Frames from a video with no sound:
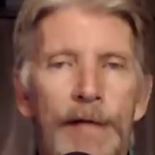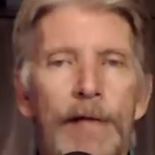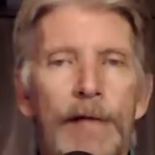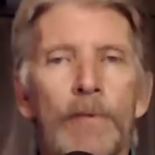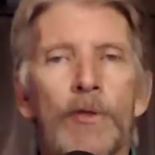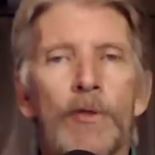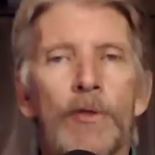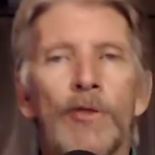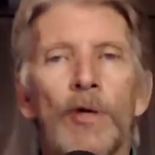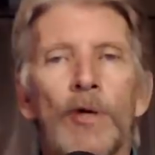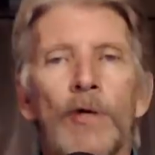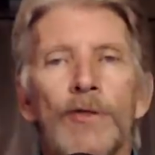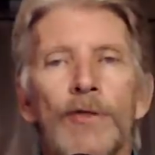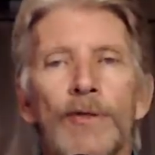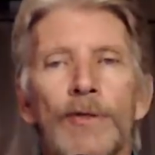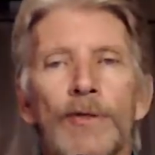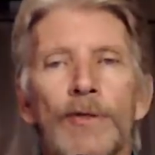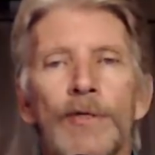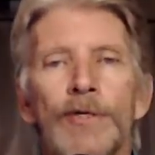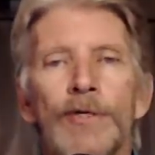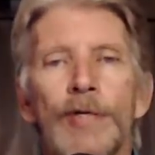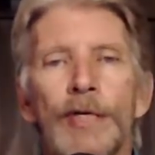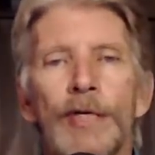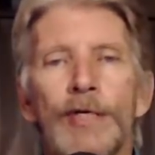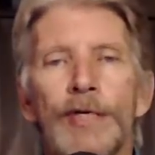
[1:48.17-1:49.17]
it was also the
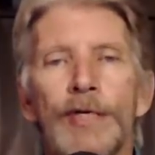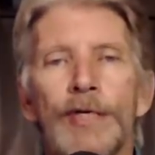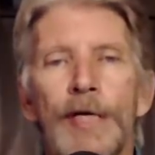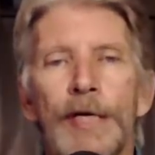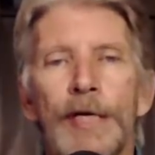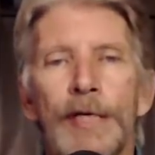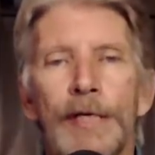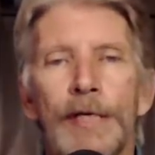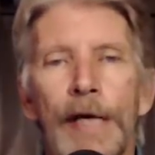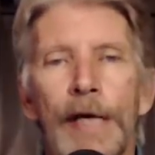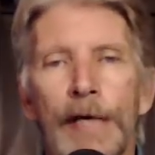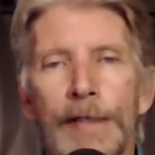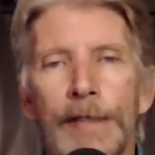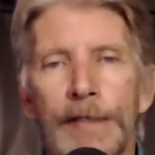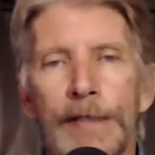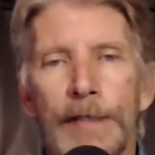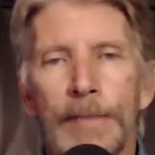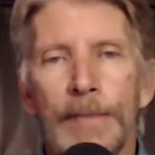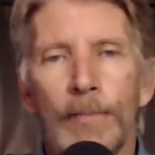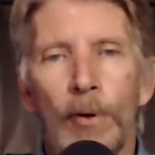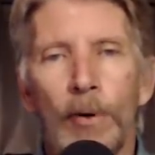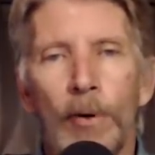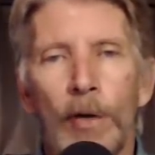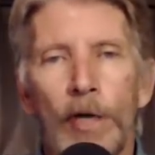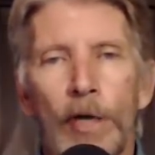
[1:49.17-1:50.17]

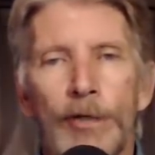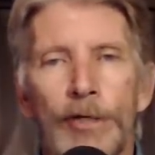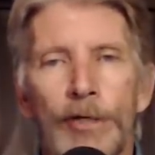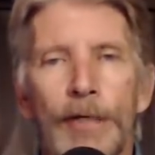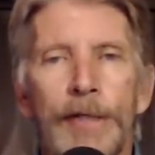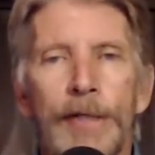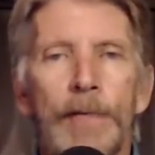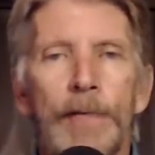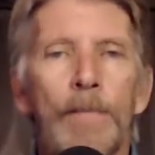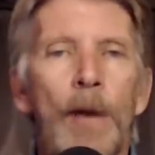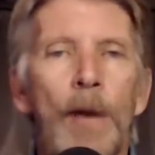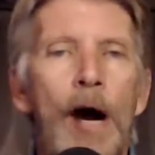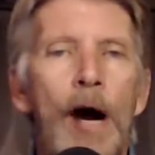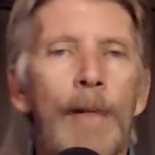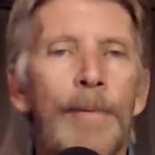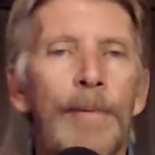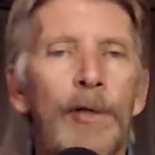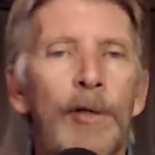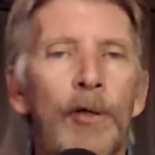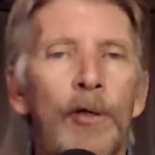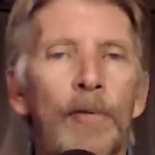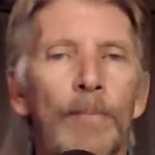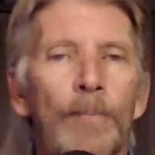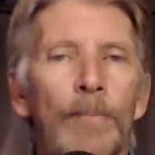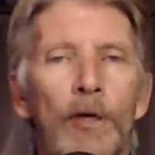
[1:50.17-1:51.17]
1619 Project and
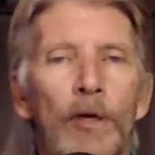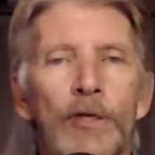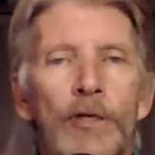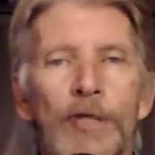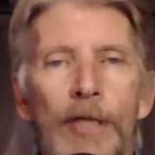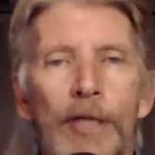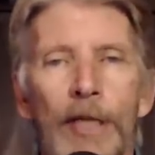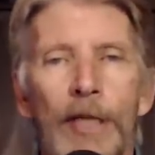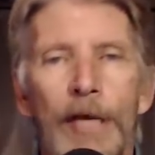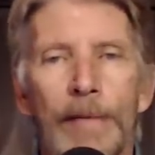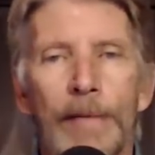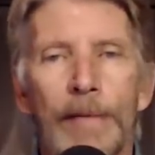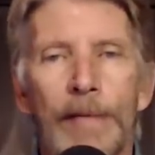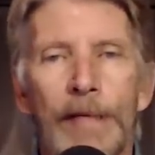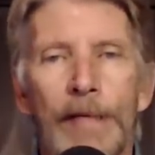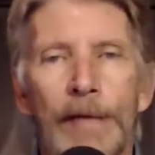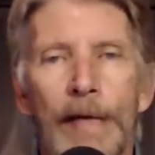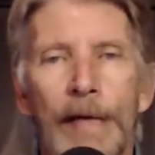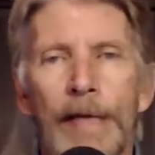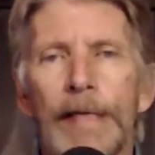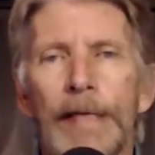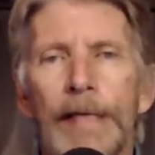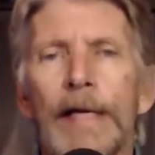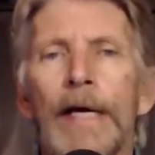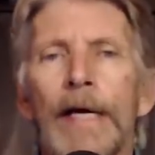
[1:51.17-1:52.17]
popular books claiming
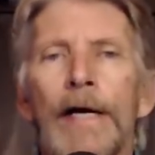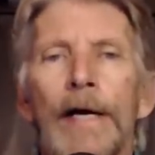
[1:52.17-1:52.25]
that